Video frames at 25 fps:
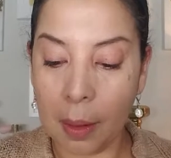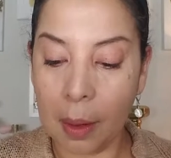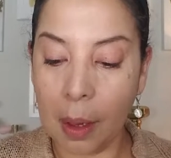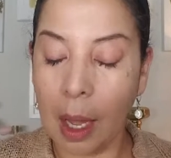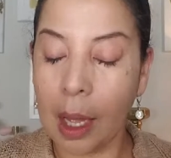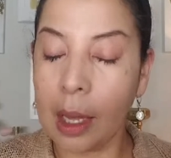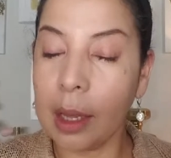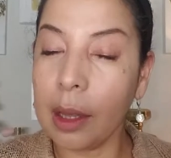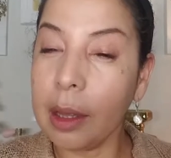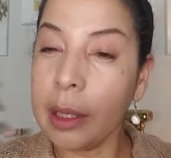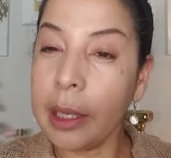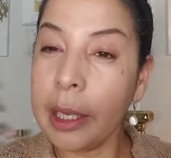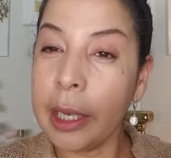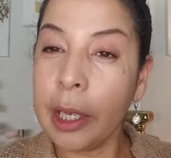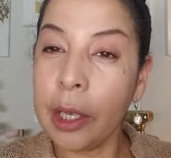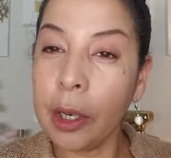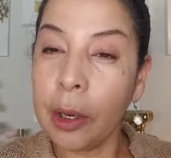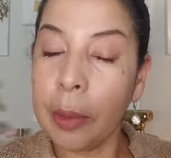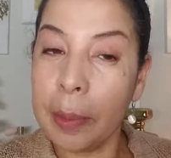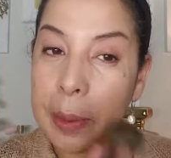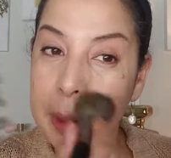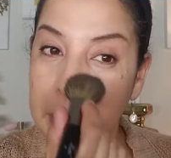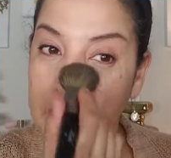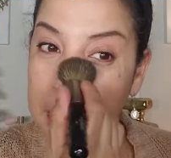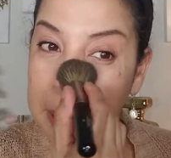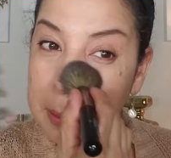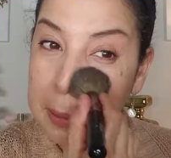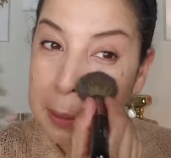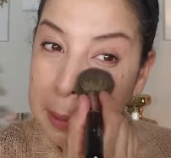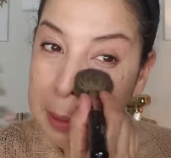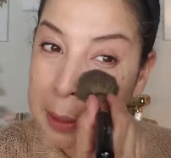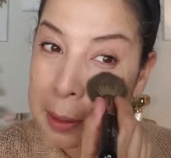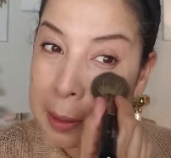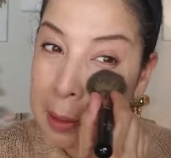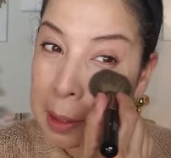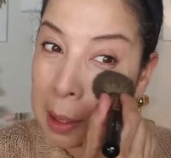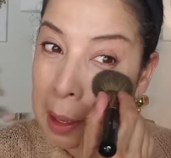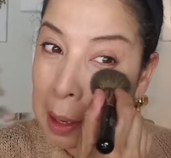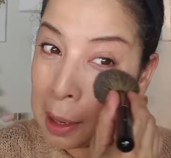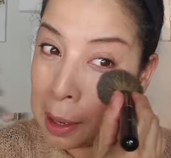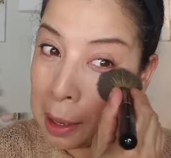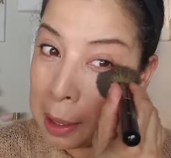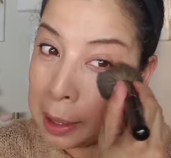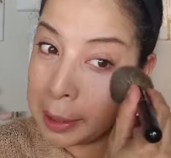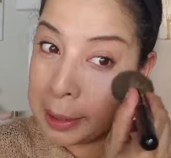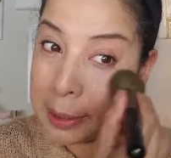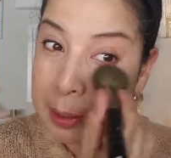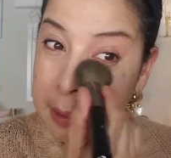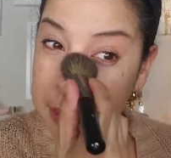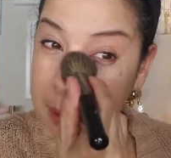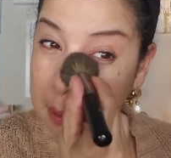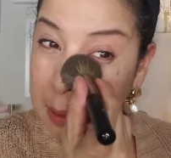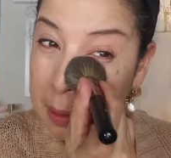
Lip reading: A little bit underneath the eyes.